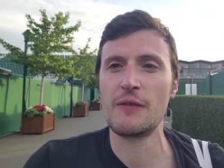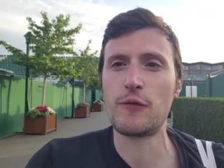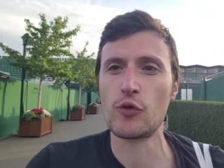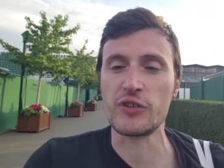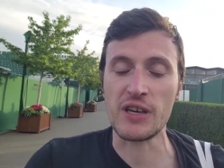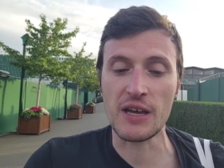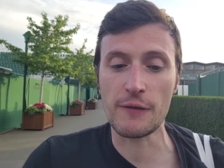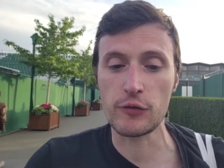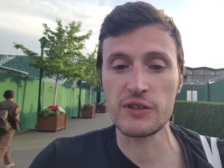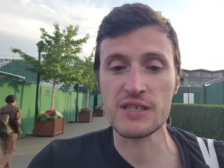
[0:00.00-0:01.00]
for the year,
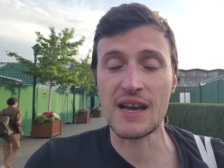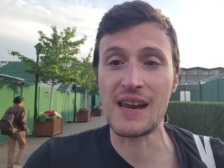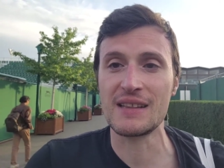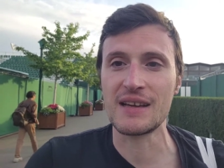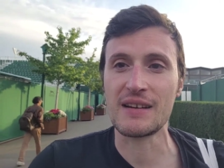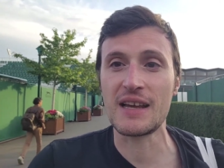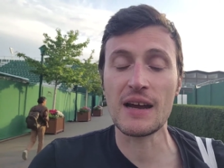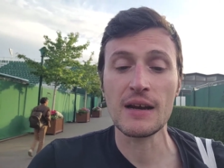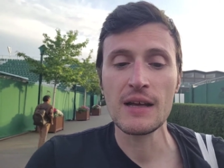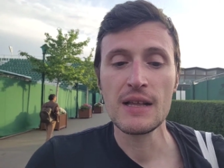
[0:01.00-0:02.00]
for this calendar
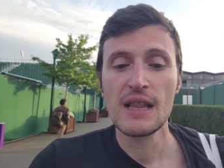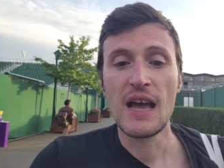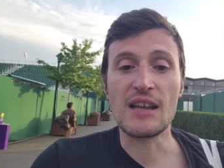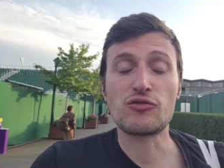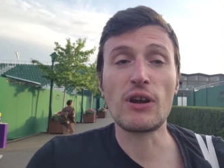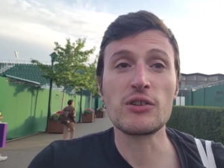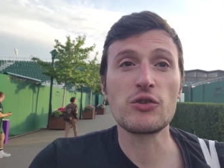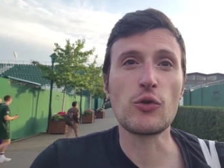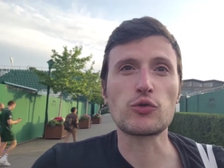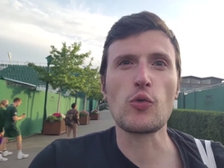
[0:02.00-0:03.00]
year. And try,
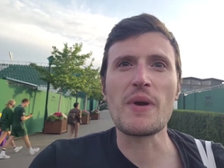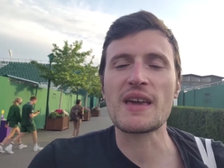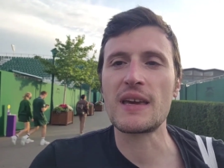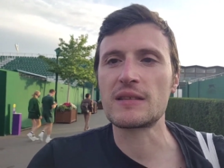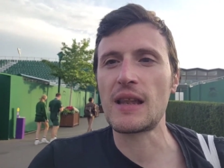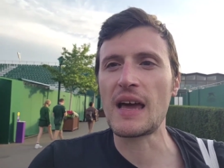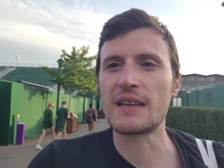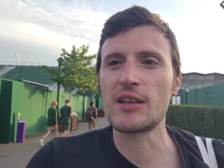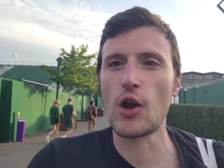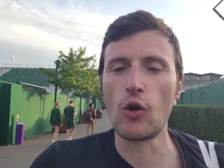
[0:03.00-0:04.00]
you know, to make it
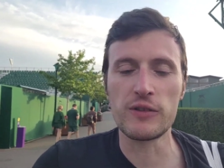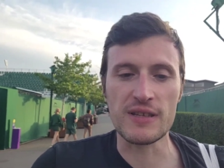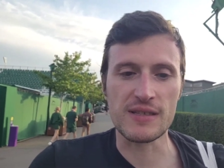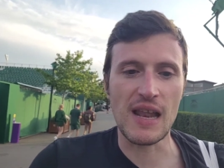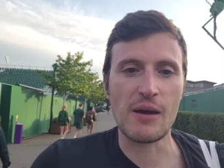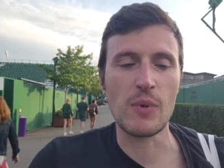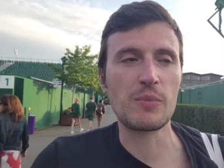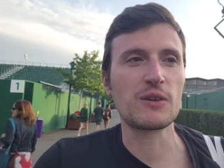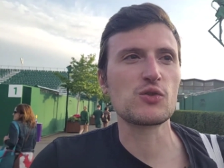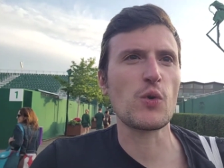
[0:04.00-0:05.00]
like the Golden Slam
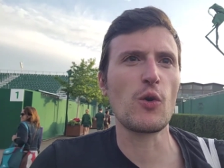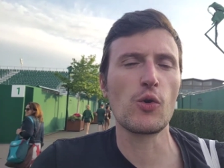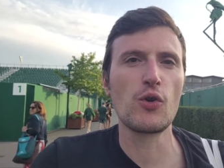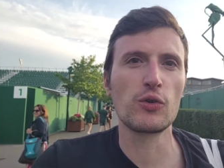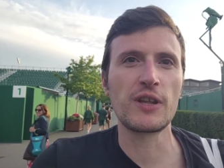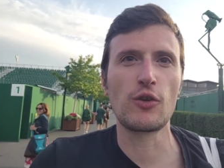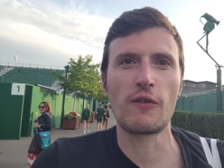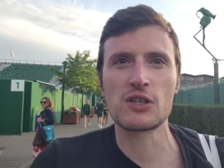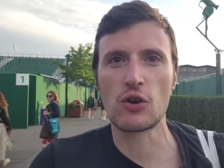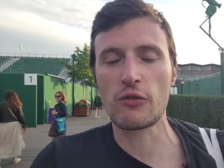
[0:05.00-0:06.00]
because we all know that
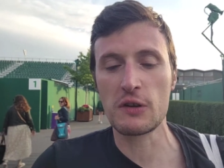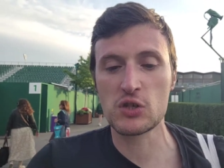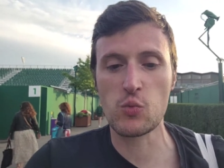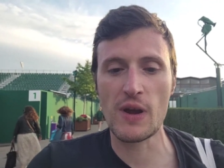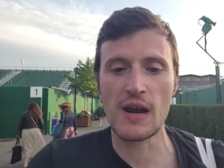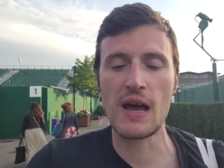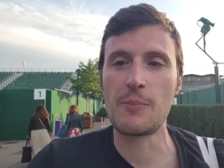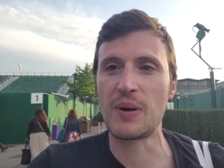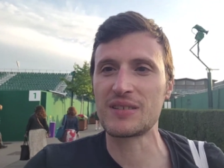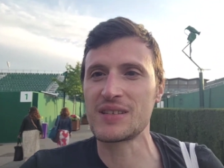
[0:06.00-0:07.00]
Novak Djokovic will
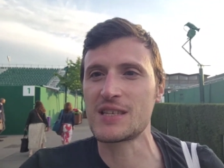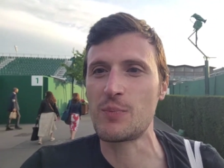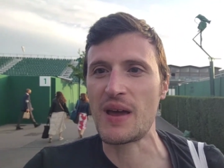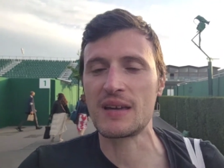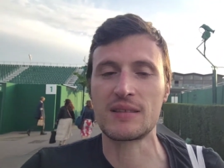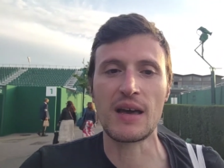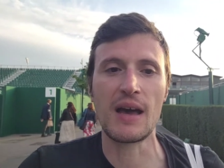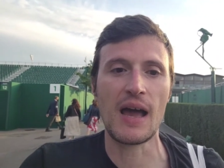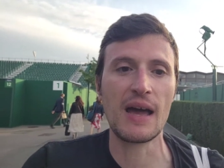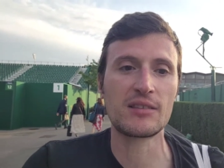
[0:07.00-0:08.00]
participate
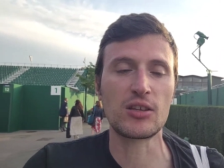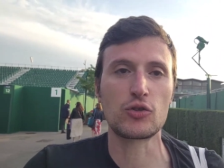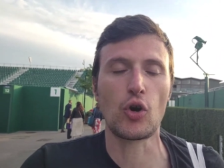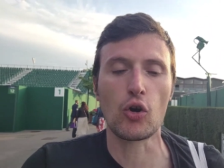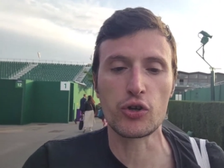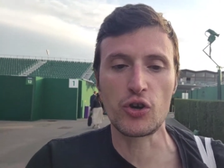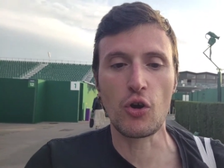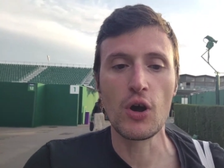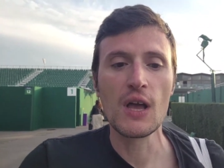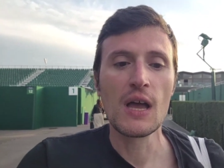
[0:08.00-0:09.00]
at
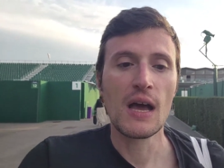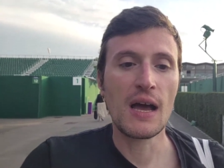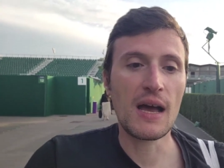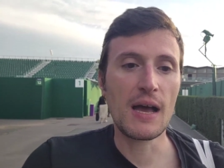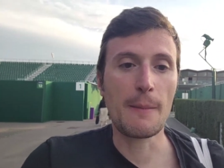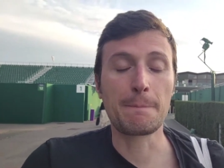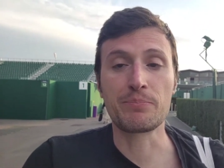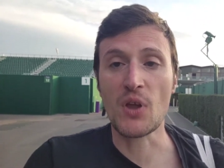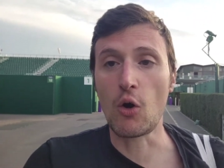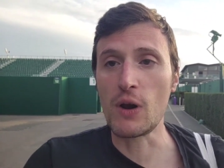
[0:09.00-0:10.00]
Tokyo
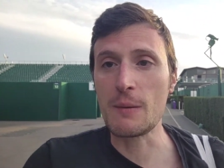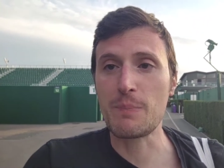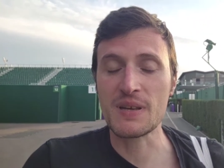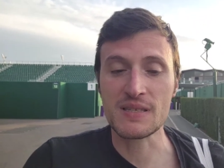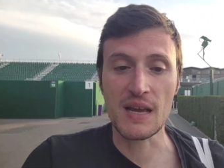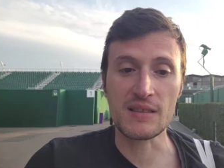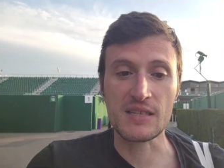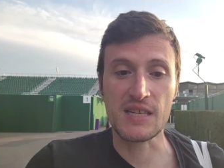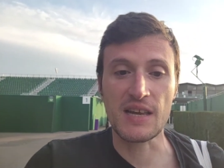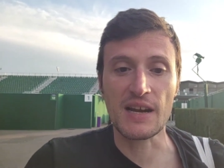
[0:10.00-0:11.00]
um, Olympics uh,
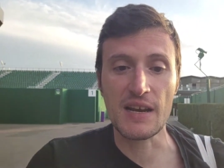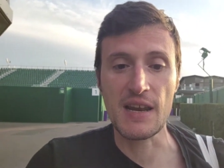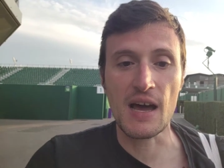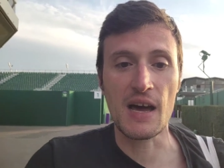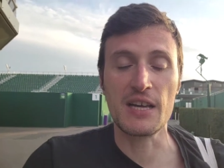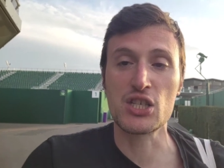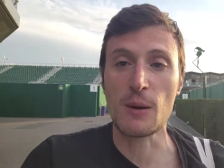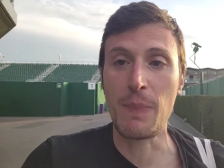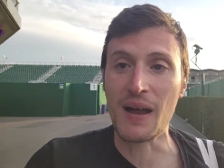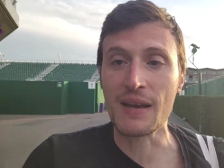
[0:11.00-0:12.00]
this year in, uh, in
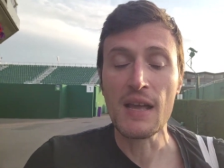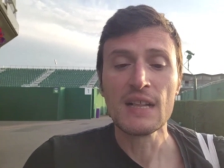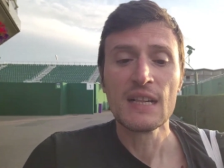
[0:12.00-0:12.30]
Japan.